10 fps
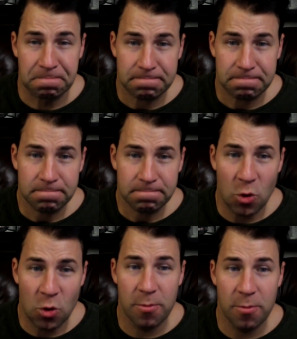one of the
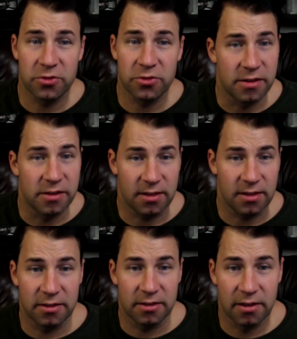most on this
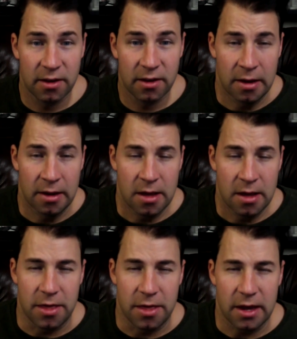list.
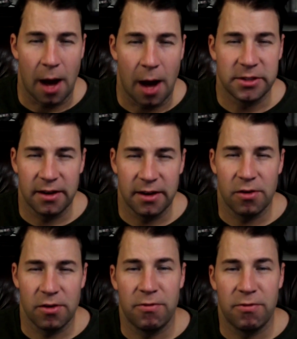The Cometail
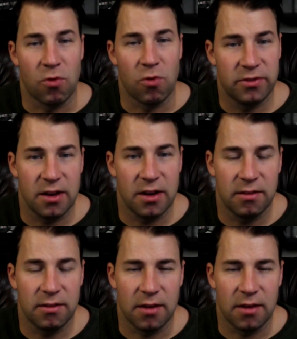four cities,
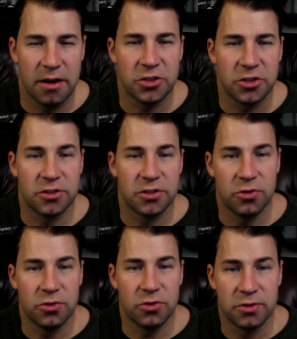in addition
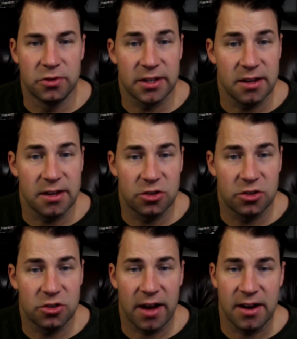to 16
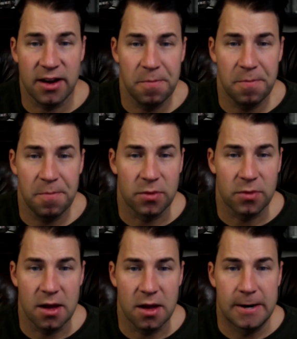tracks now.
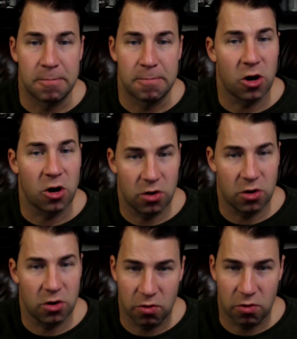Um, C-
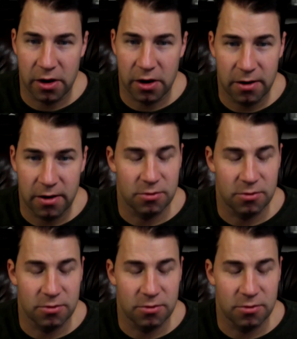Crawley Cart, uh,